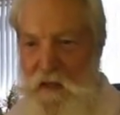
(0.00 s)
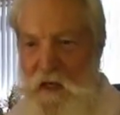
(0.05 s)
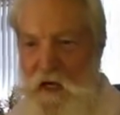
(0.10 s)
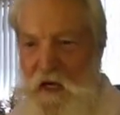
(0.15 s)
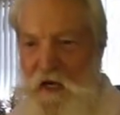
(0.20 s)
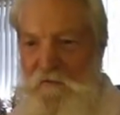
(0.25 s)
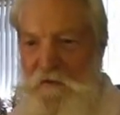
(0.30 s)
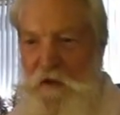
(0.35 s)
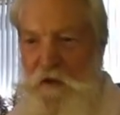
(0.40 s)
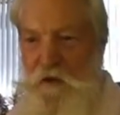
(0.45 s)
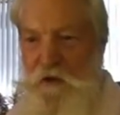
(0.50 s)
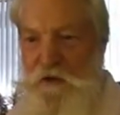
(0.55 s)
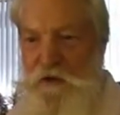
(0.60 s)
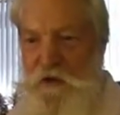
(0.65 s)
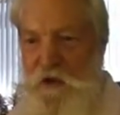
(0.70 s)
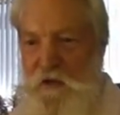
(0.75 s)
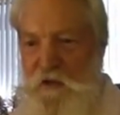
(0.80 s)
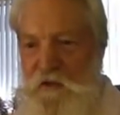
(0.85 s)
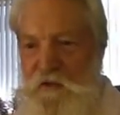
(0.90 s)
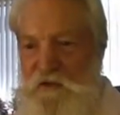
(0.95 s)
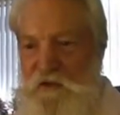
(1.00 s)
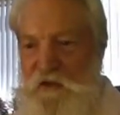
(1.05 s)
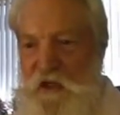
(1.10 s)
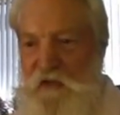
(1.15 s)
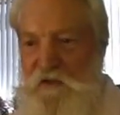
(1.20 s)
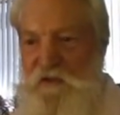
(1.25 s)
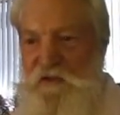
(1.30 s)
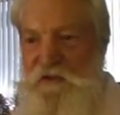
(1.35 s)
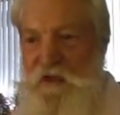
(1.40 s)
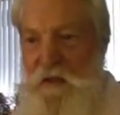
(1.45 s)
Evolution
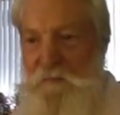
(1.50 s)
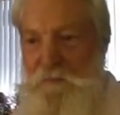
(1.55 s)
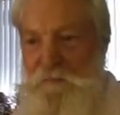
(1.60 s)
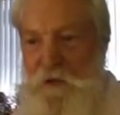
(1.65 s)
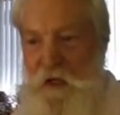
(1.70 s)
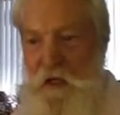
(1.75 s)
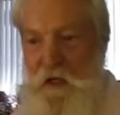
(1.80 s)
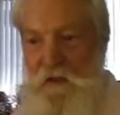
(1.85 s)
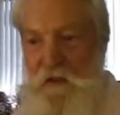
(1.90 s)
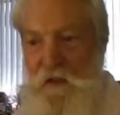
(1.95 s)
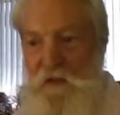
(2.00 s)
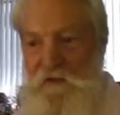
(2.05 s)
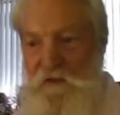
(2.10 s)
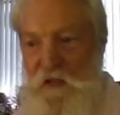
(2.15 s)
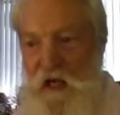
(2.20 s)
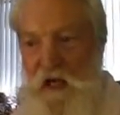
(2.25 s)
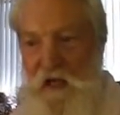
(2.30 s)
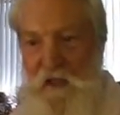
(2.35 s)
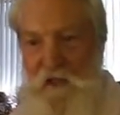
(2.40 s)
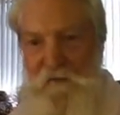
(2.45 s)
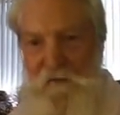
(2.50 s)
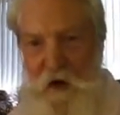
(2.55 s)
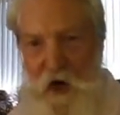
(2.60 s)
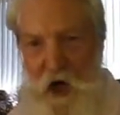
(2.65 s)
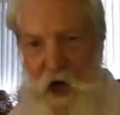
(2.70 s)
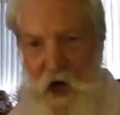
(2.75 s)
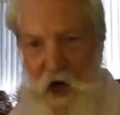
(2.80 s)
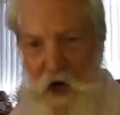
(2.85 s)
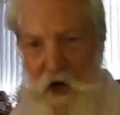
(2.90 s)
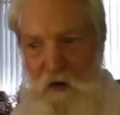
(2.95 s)
says something does not
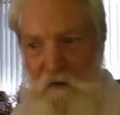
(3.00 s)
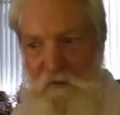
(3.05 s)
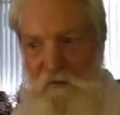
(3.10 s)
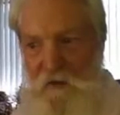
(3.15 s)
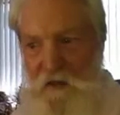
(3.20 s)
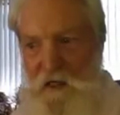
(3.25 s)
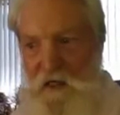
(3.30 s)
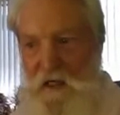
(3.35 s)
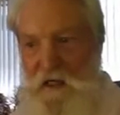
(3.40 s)
evolve